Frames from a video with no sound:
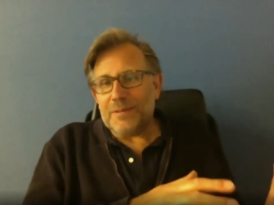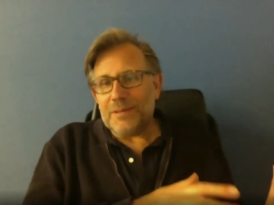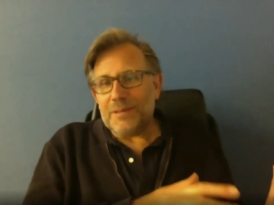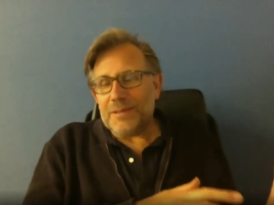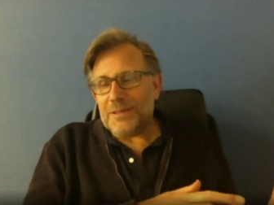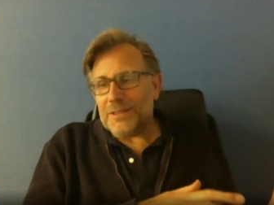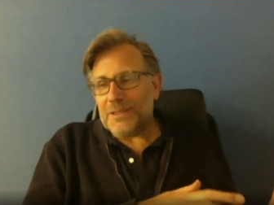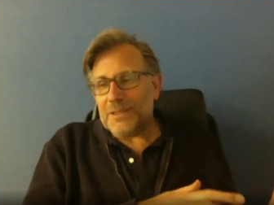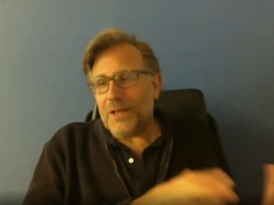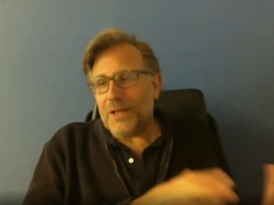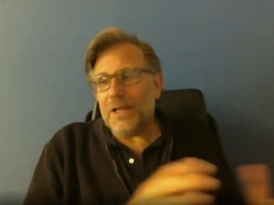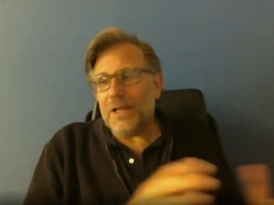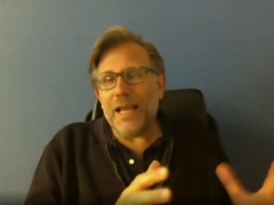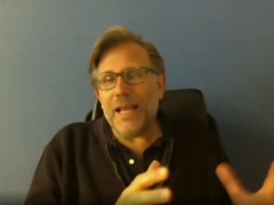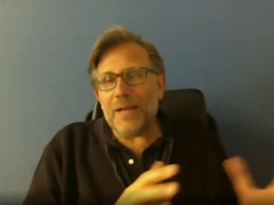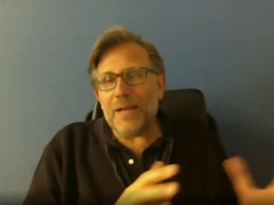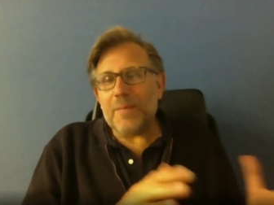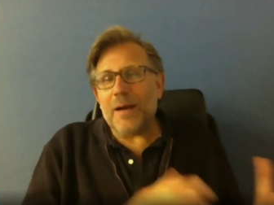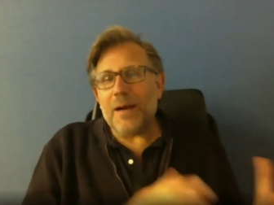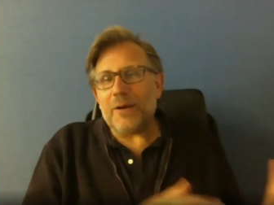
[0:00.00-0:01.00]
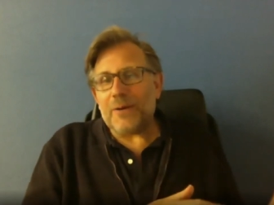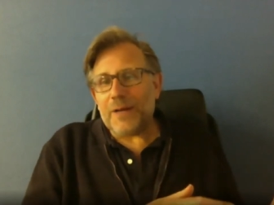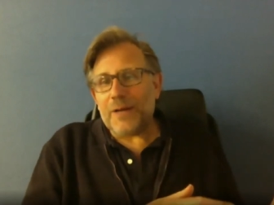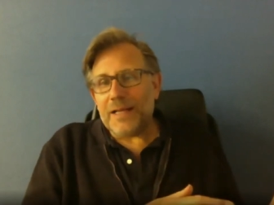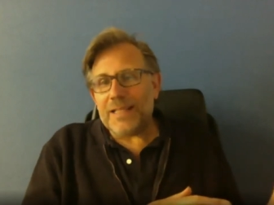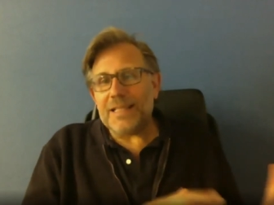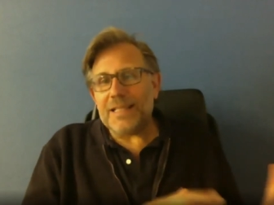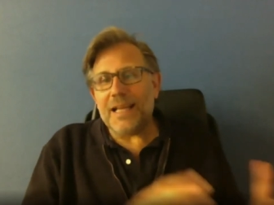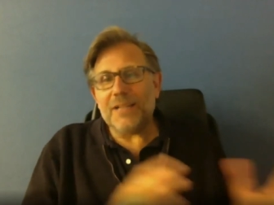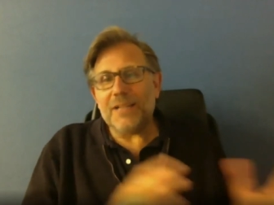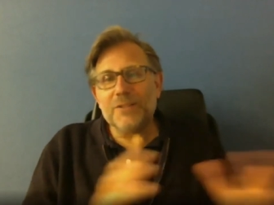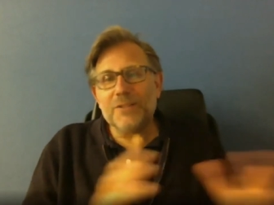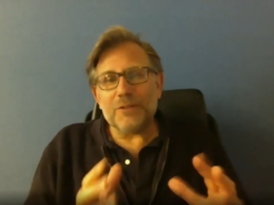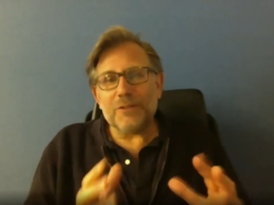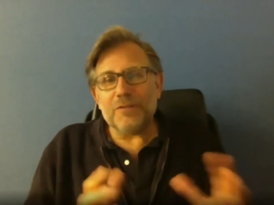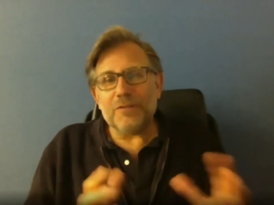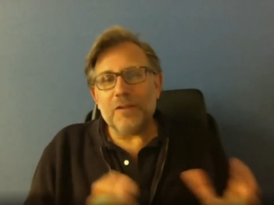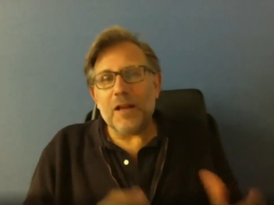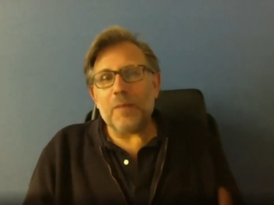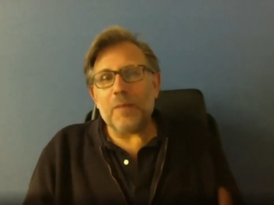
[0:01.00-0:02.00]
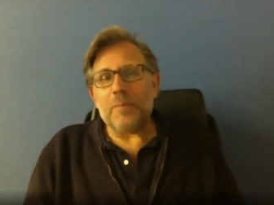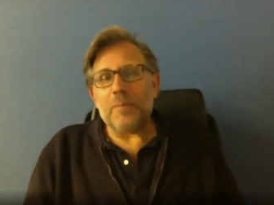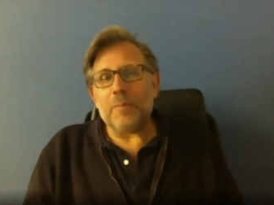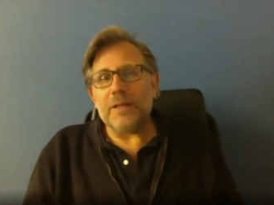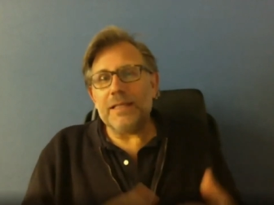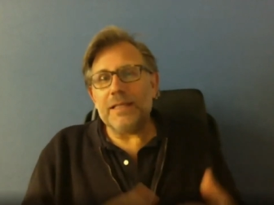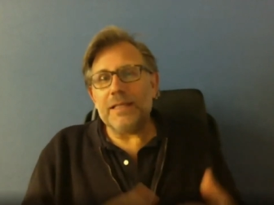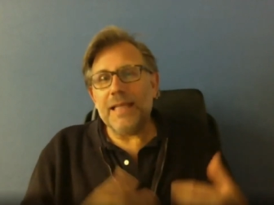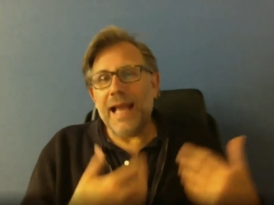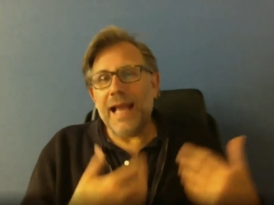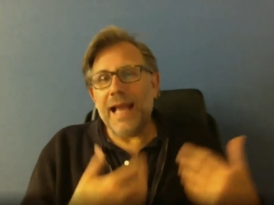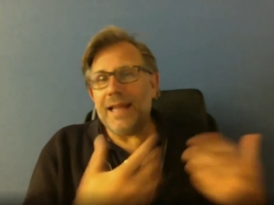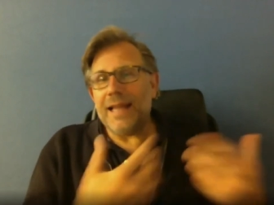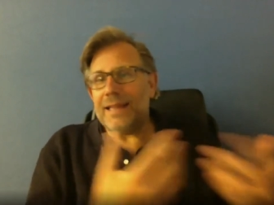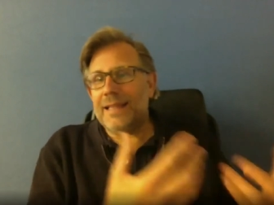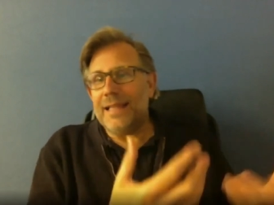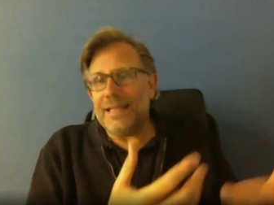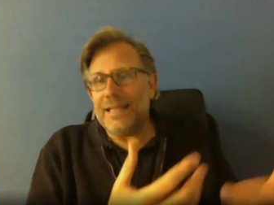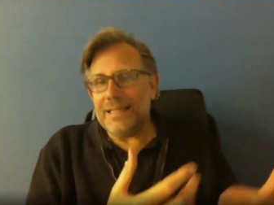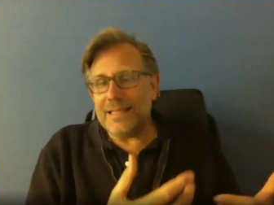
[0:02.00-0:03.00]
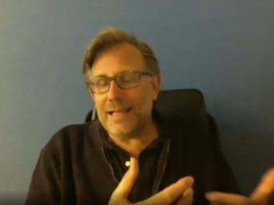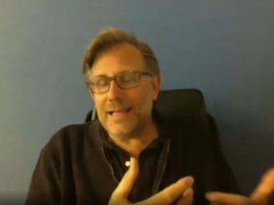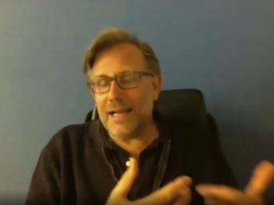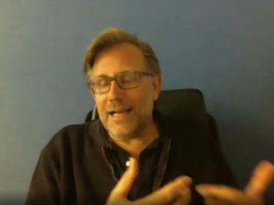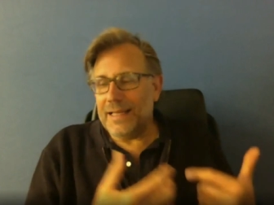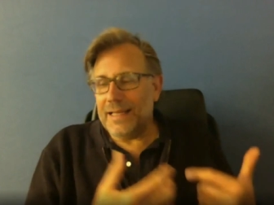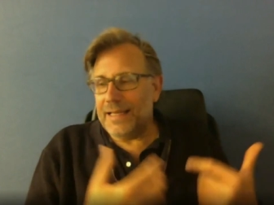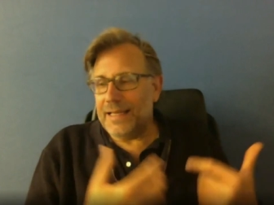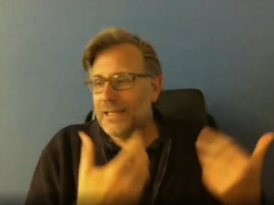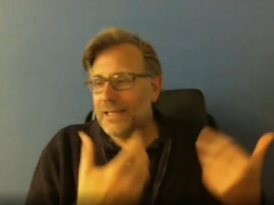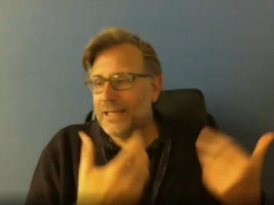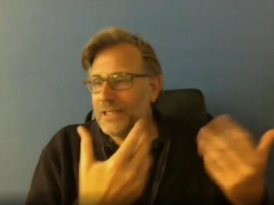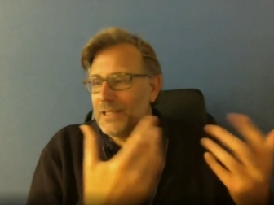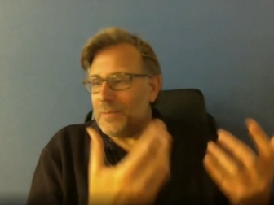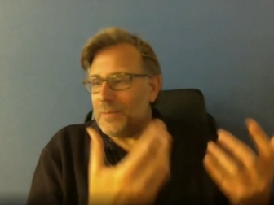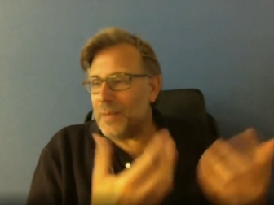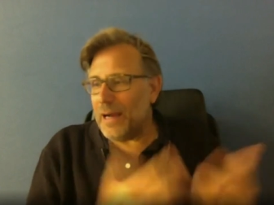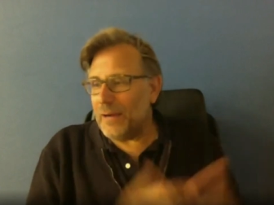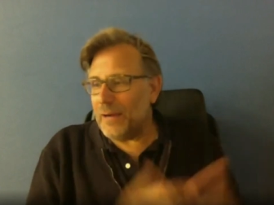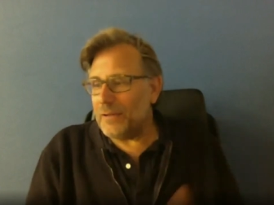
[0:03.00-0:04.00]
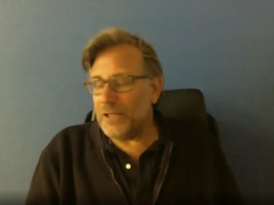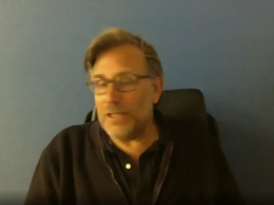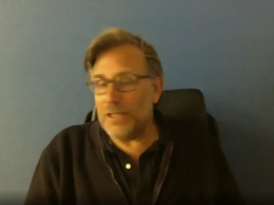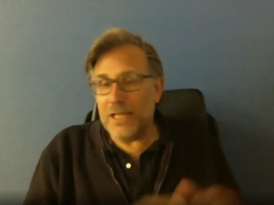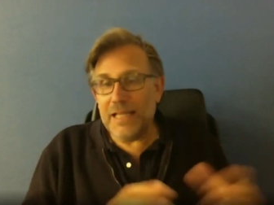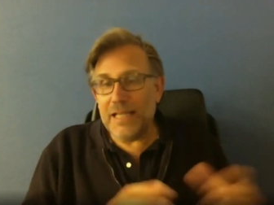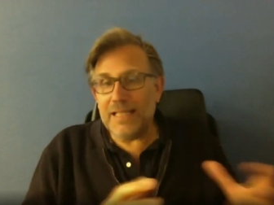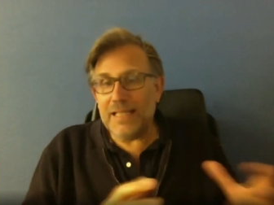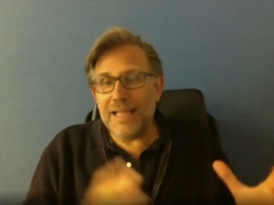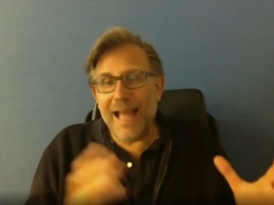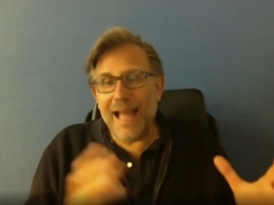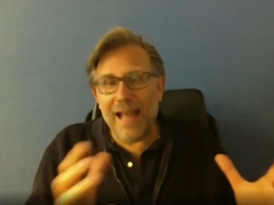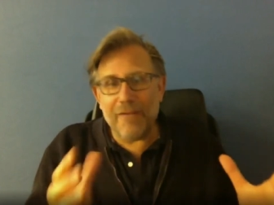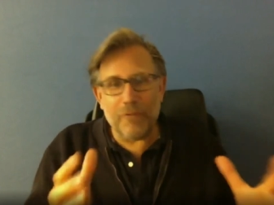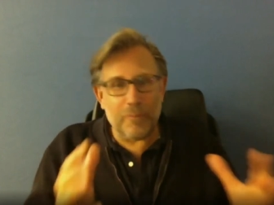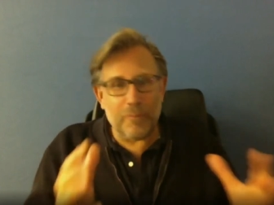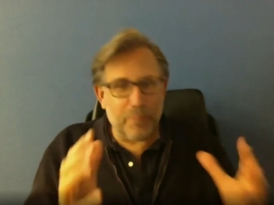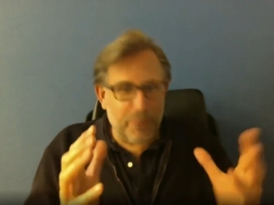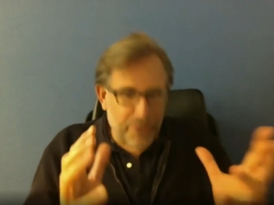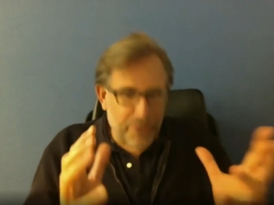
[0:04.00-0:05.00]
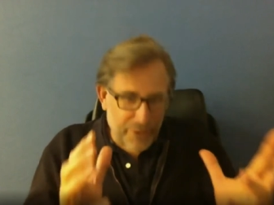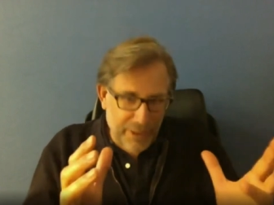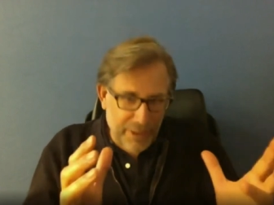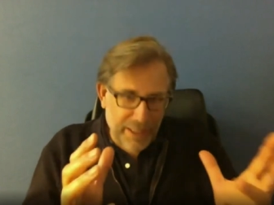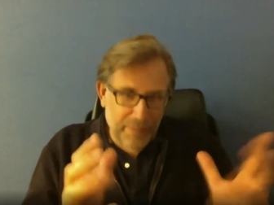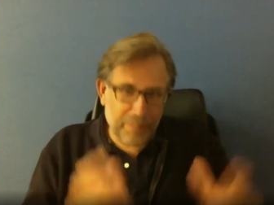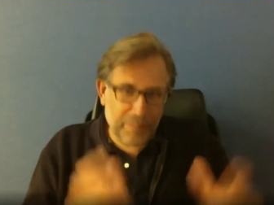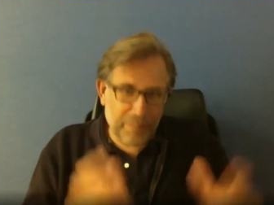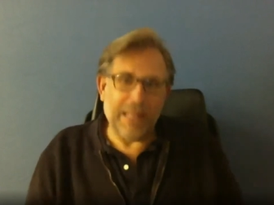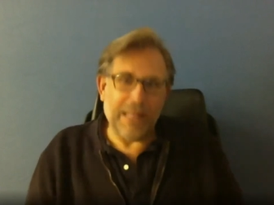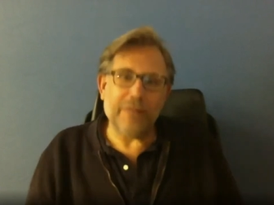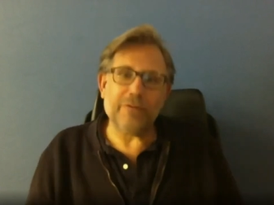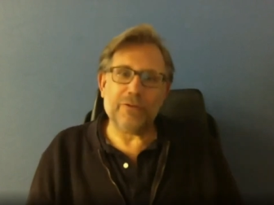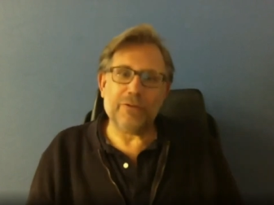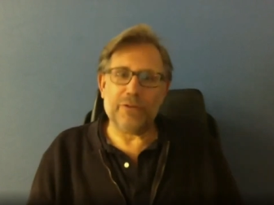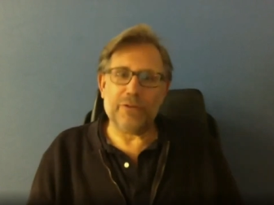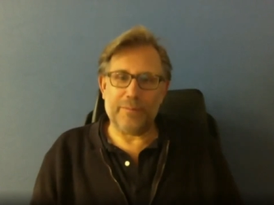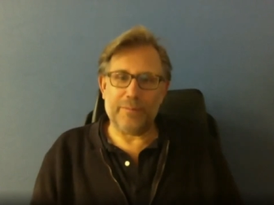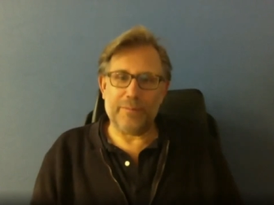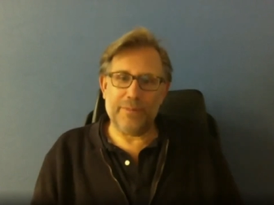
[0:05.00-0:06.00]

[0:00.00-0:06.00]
studying about organizational development, you had these ideas about you need to have a burning platform.